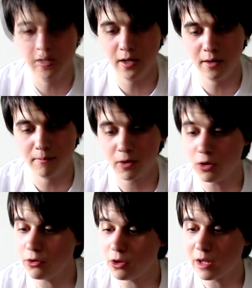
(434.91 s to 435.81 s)
But
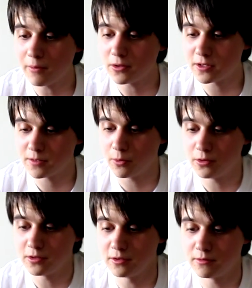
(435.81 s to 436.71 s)
all in all, I'm not
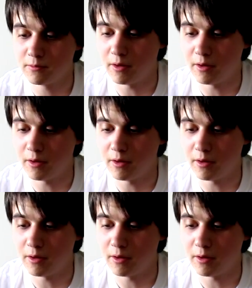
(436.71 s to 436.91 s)
disappointed.